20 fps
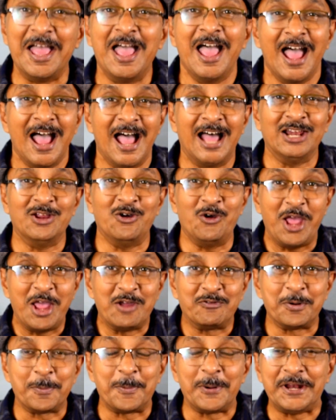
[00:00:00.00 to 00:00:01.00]
Hello
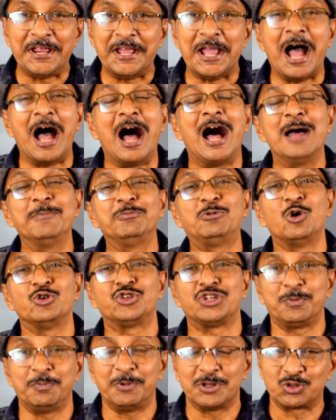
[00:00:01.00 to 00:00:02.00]
everybody, I'm
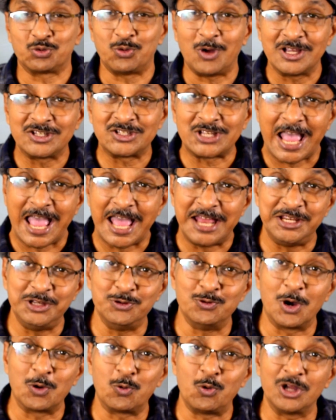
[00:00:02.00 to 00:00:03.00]
Kaushik Biswas and you
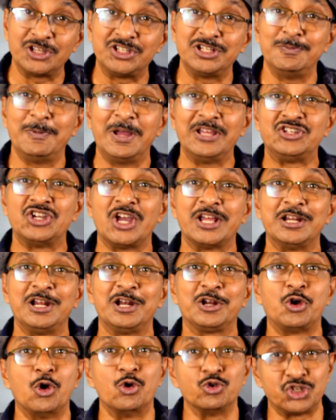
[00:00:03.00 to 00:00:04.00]
are watching my channel
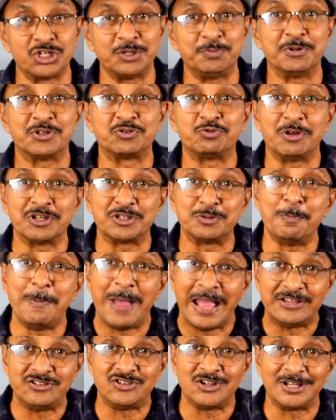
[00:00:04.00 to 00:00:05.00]
Kaushik Biswas
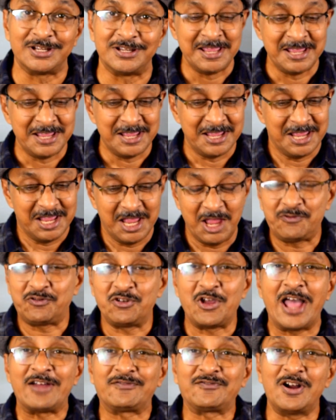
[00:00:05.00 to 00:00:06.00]
Magic. If you
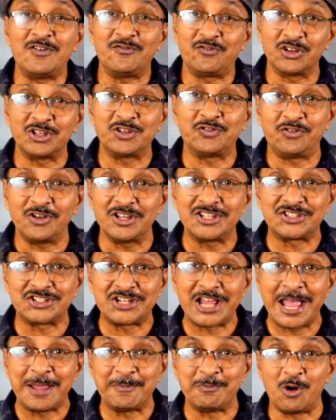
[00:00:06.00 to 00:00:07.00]
have come for the first
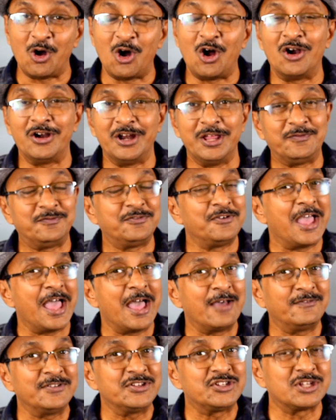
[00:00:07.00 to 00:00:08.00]
time or if you
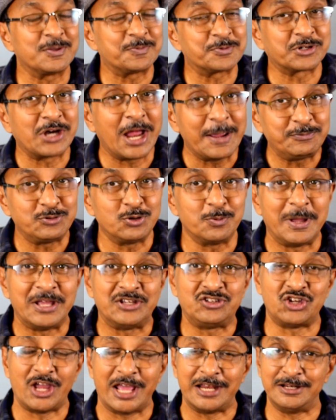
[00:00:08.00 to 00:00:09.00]
haven't subscribed to my
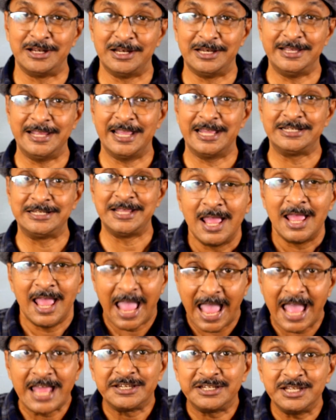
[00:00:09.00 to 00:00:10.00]
channel yet,
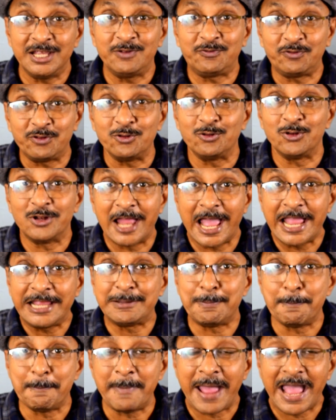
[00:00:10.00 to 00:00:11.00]
and if you like
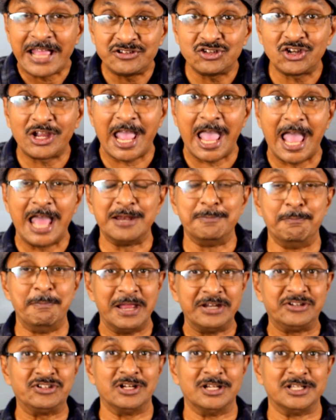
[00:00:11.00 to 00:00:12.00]
magic and
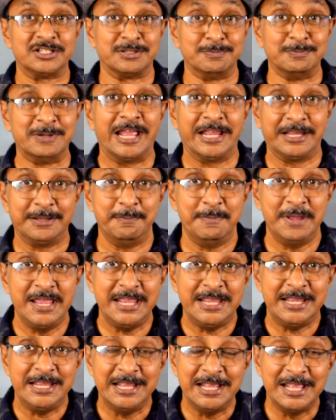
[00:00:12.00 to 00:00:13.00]
mentalism like
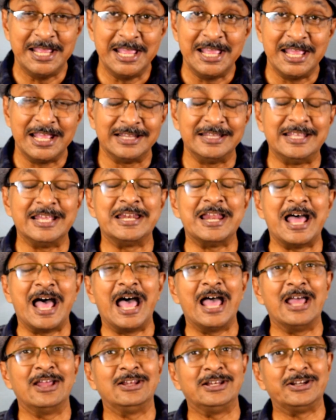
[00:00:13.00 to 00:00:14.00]
me, then
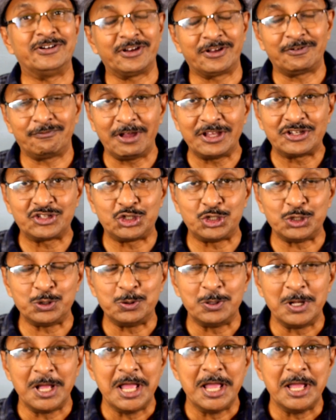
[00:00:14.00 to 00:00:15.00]
I'll request you,
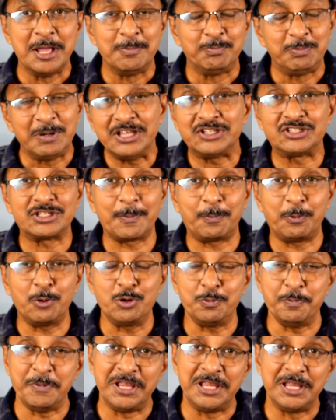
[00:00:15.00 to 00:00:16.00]
please support
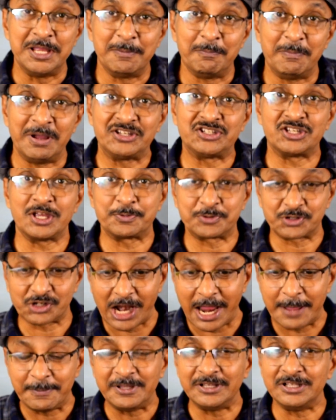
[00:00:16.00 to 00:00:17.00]
me by
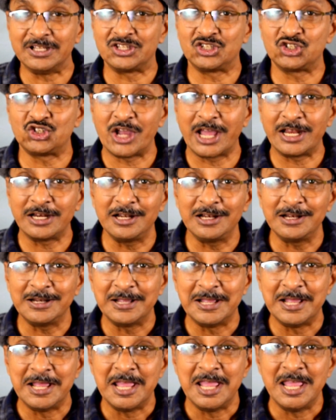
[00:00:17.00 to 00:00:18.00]
subscribing this channel.
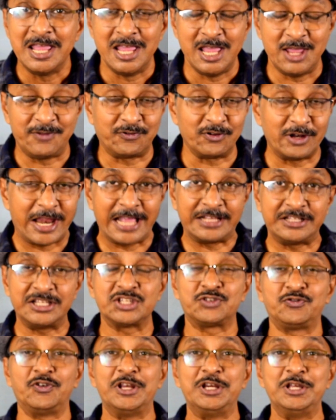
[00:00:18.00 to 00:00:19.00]
If you like this
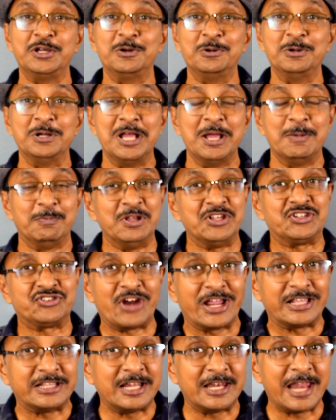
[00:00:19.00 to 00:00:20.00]
video, please
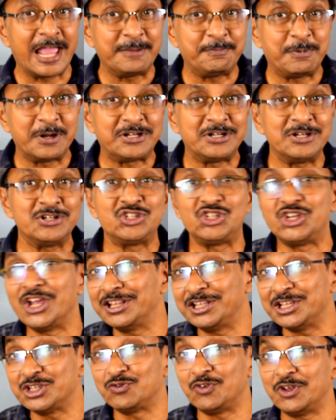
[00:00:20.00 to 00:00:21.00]
strike the like button, share
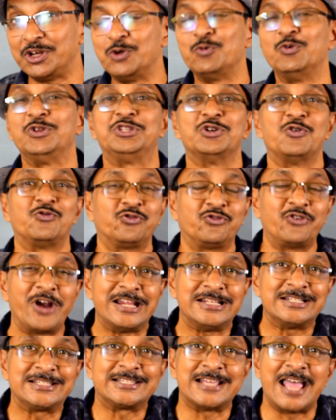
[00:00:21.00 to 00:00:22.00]
this video with your
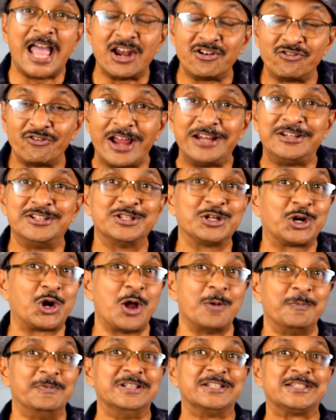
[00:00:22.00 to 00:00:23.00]
friends and write in the
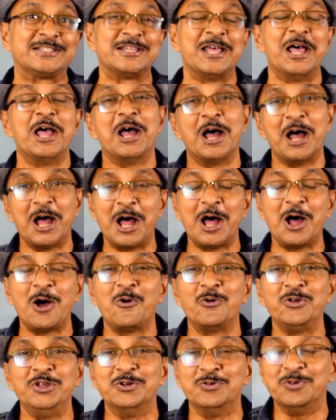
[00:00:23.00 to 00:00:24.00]
comments how
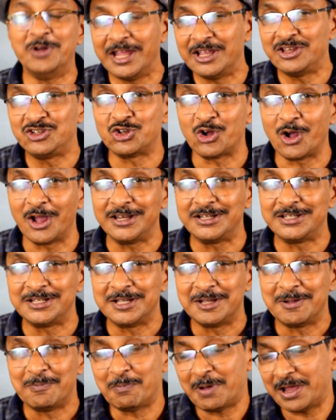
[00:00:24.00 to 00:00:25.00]
you enjoyed
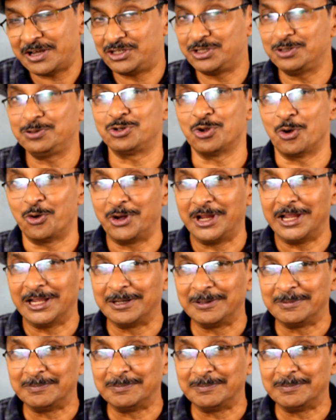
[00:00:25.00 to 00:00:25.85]
my tutorial.